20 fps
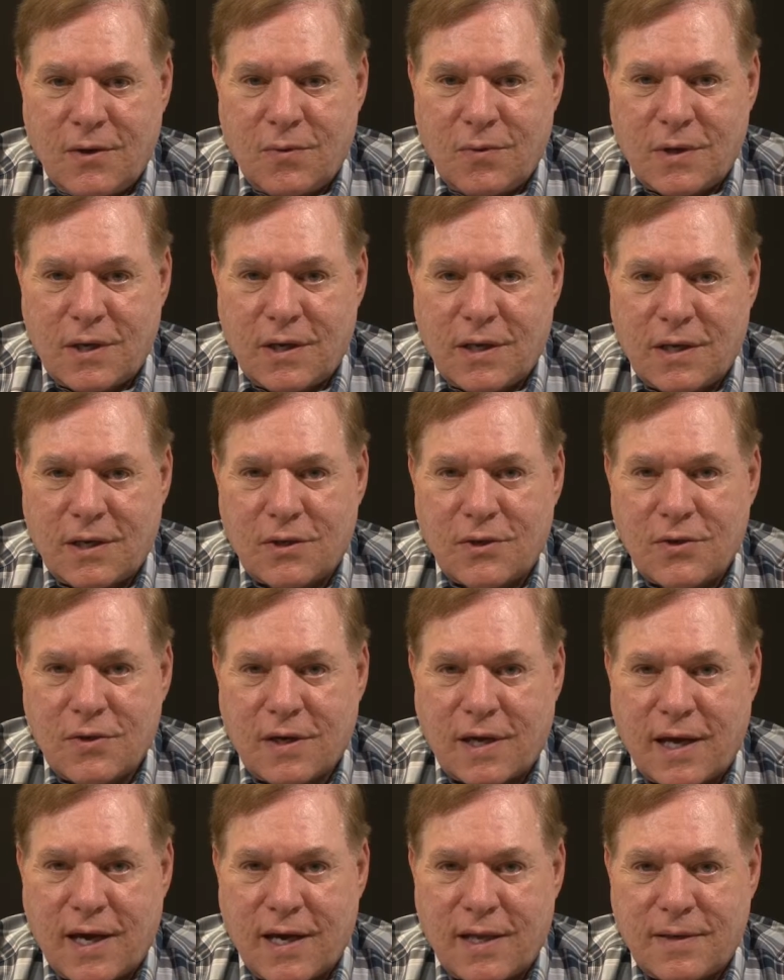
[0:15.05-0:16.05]
We're going to
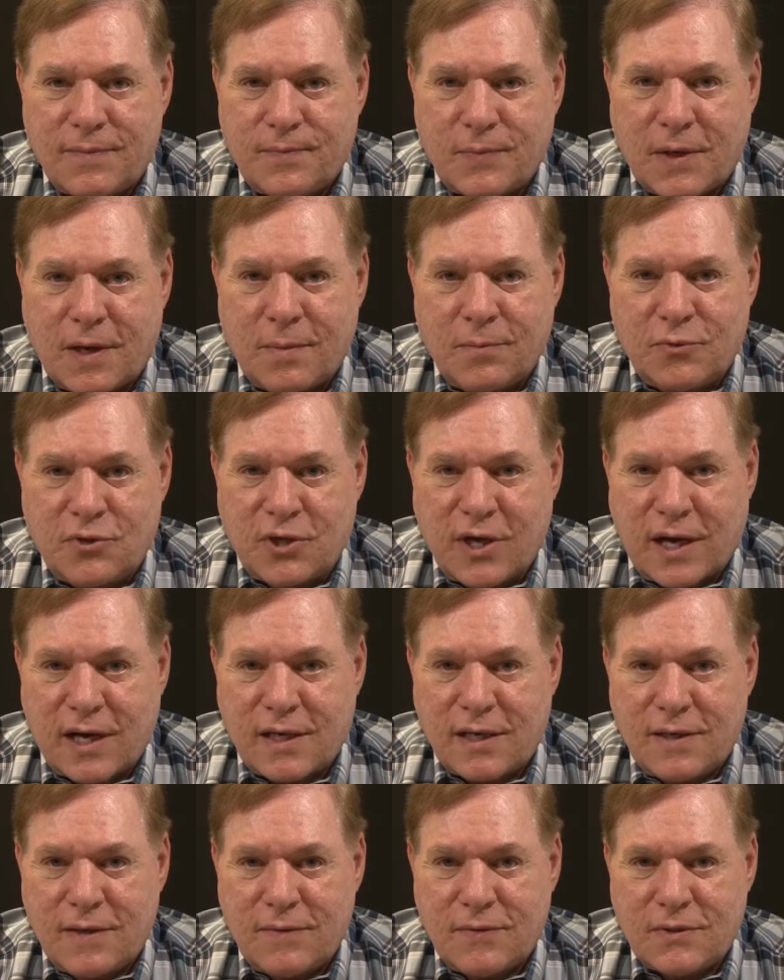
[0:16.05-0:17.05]
look at
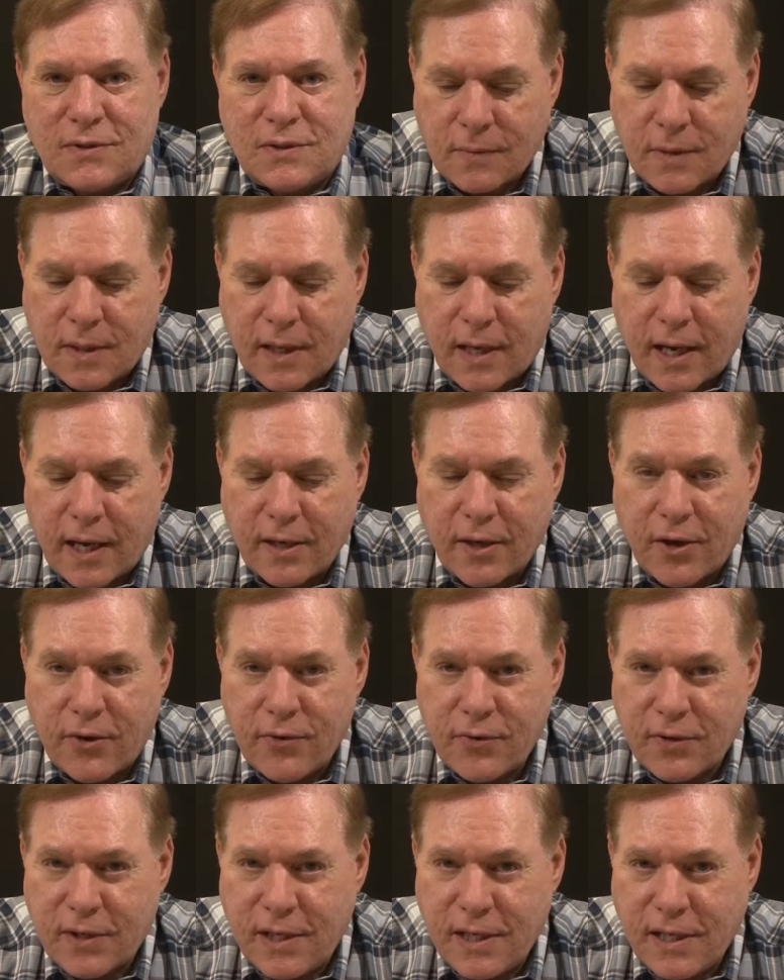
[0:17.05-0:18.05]
objectives and
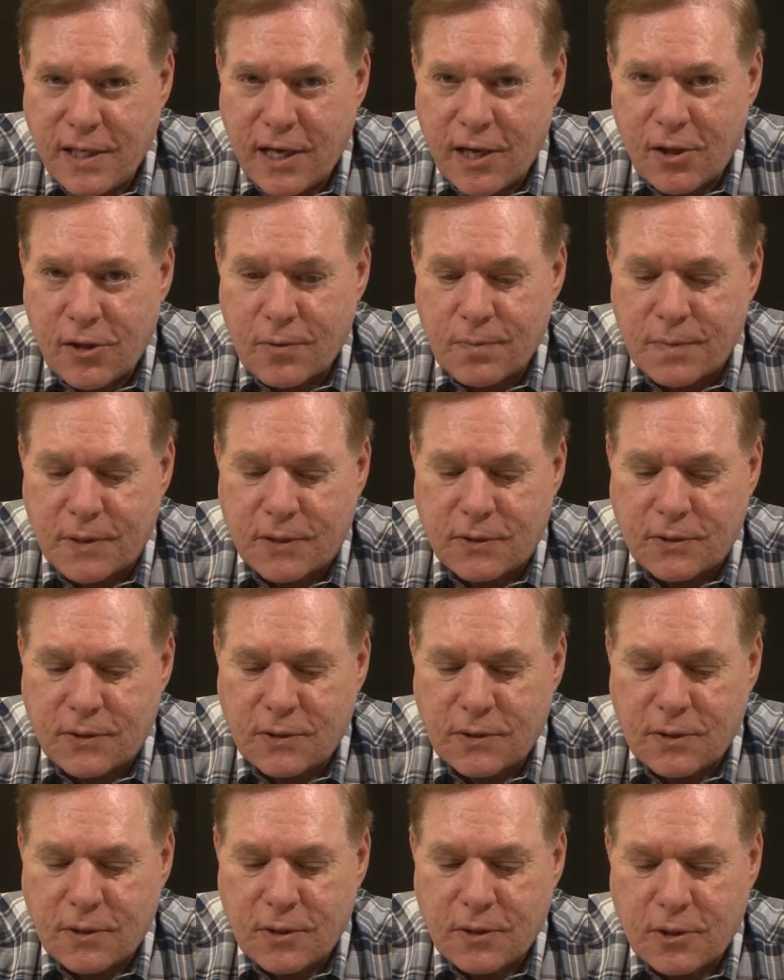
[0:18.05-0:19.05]
other key
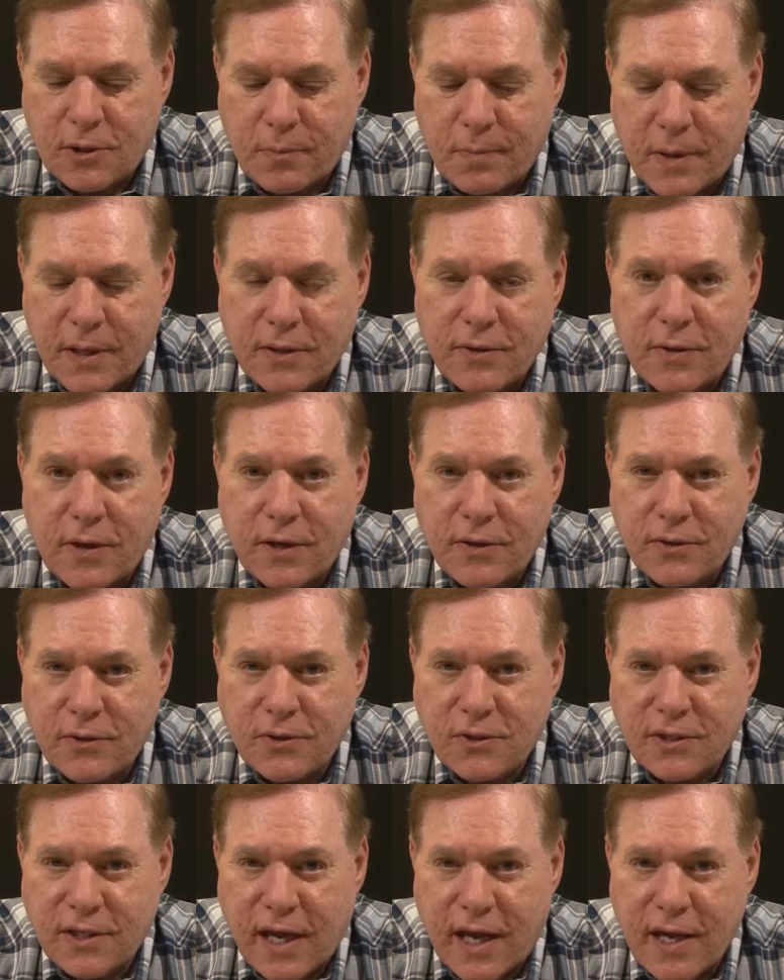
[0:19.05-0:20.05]
elements to better
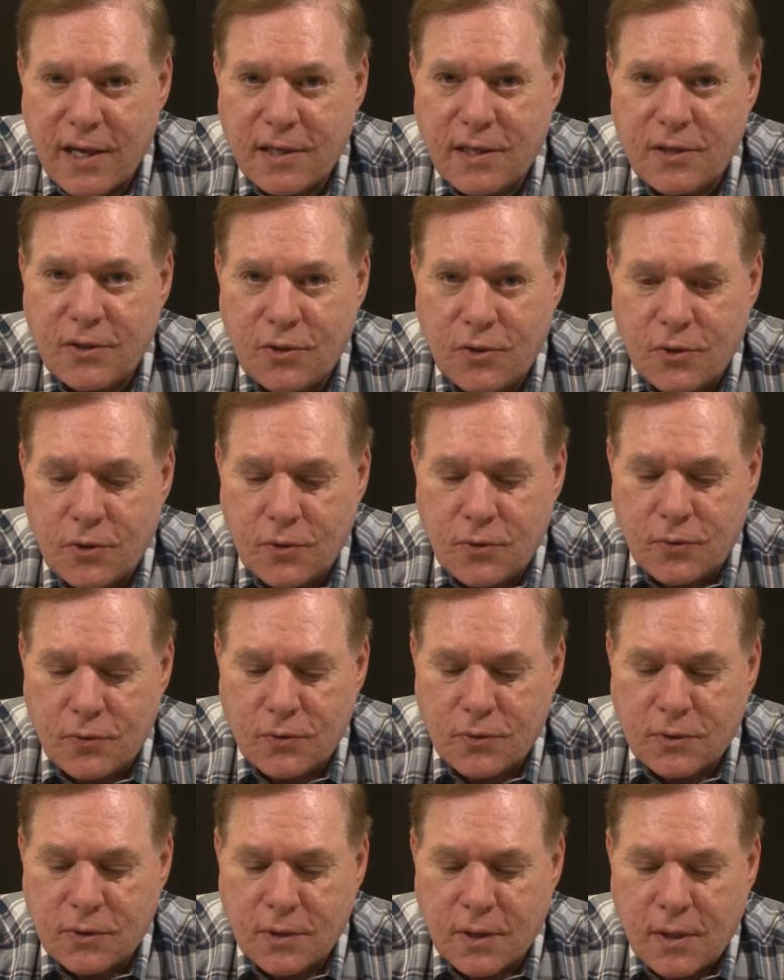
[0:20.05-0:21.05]
understand and
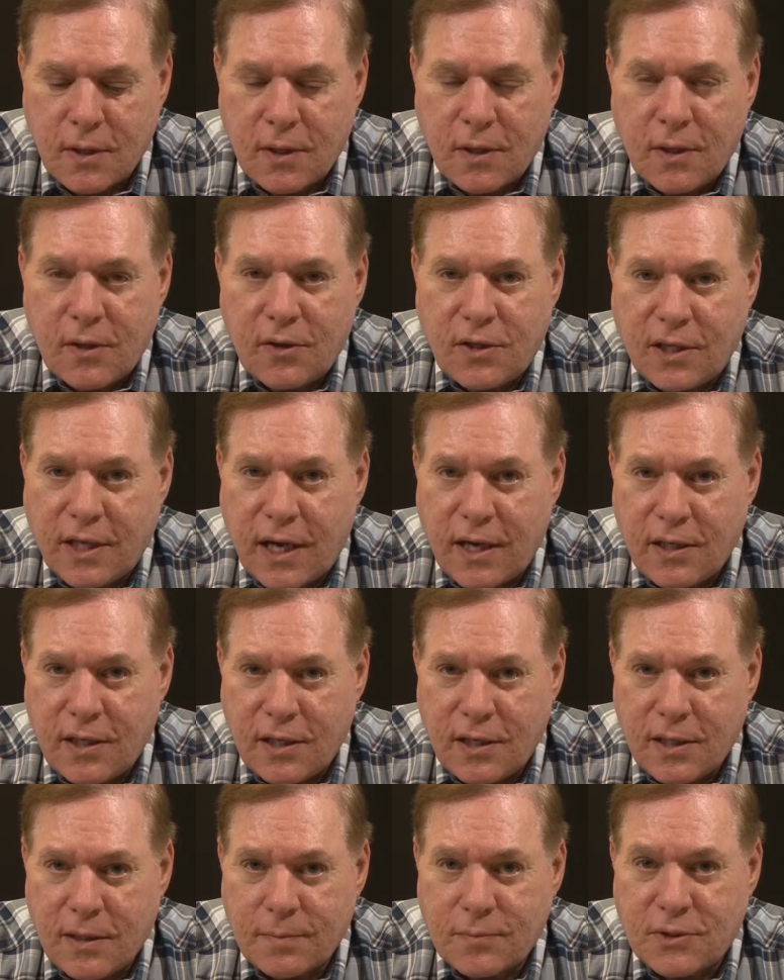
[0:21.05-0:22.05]
use the
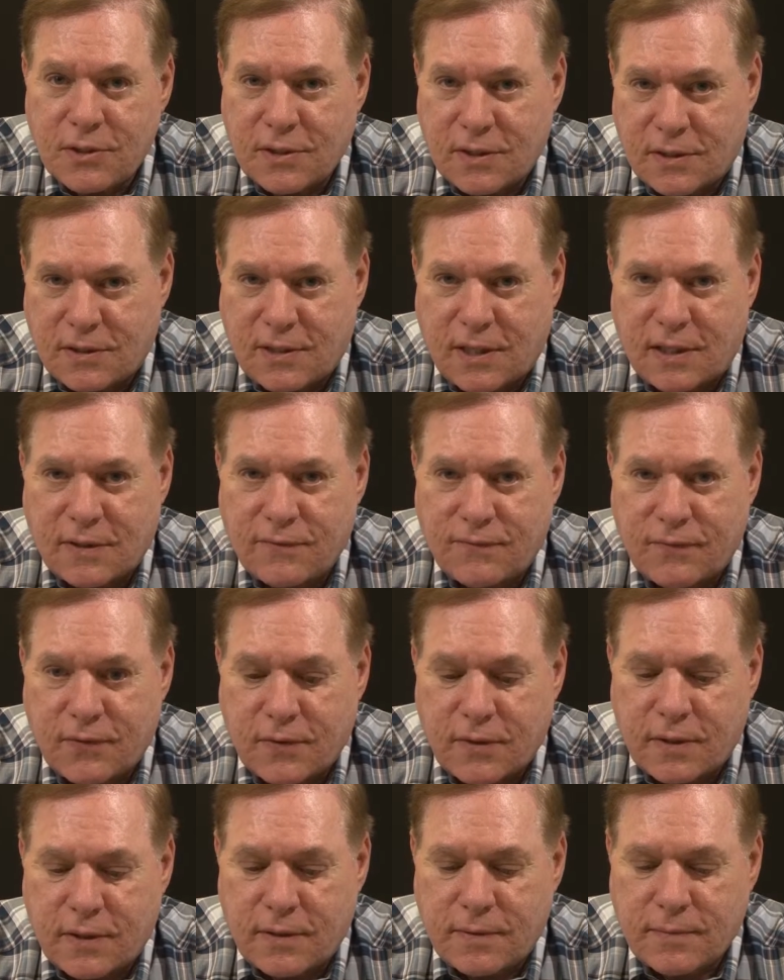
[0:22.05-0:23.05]
ADM
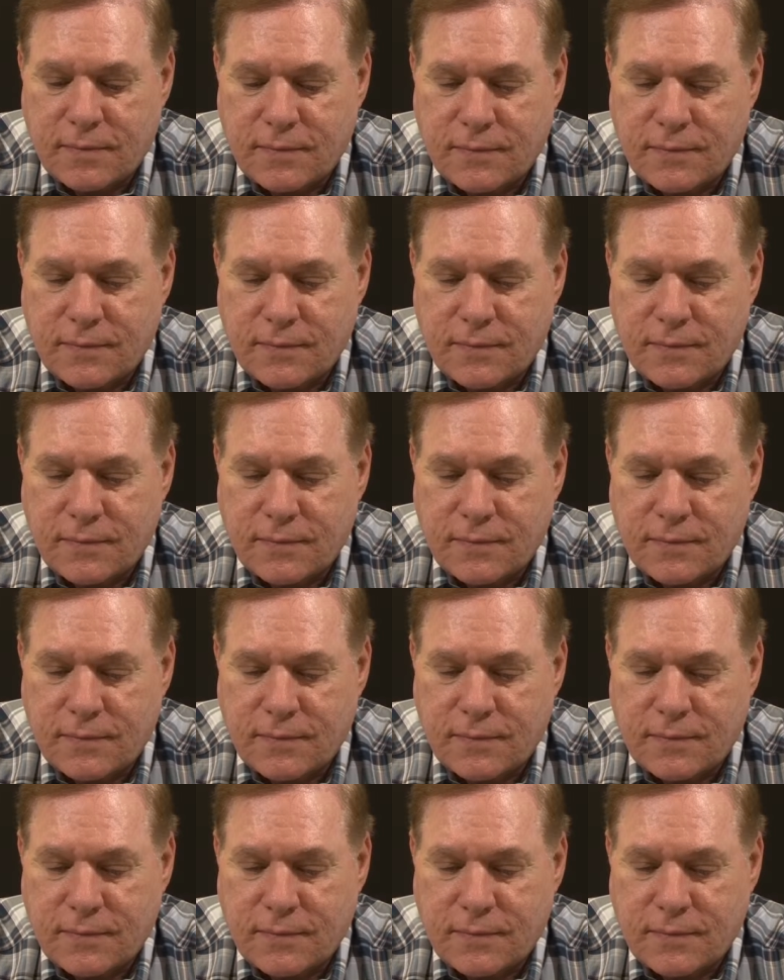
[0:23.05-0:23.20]
successfully.